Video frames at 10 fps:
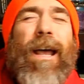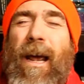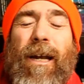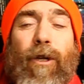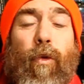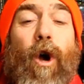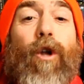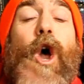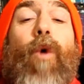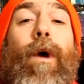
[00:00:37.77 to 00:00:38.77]
in this world.
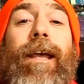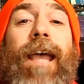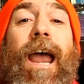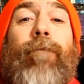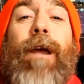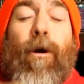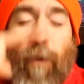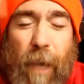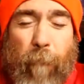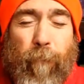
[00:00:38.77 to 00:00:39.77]
We came here
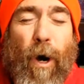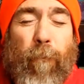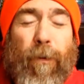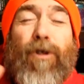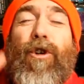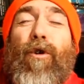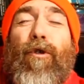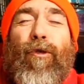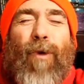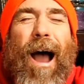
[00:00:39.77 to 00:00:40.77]
with a purpose to
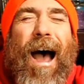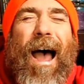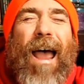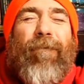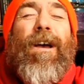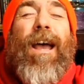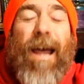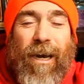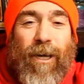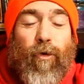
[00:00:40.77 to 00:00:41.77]
thrive
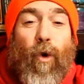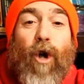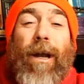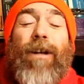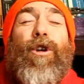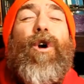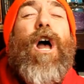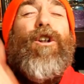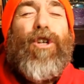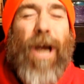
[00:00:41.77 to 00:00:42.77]
in this world and to
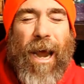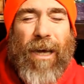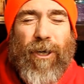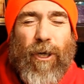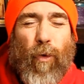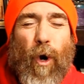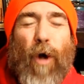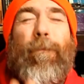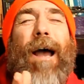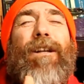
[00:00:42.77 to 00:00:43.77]
change this
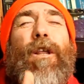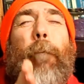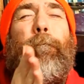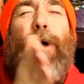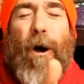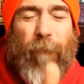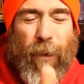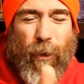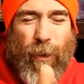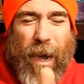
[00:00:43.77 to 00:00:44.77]
world back to the
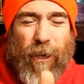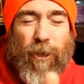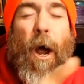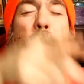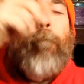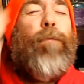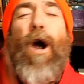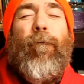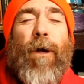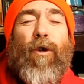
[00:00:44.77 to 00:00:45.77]
perfect creator's
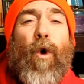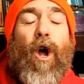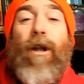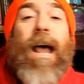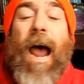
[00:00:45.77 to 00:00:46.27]
perfect world.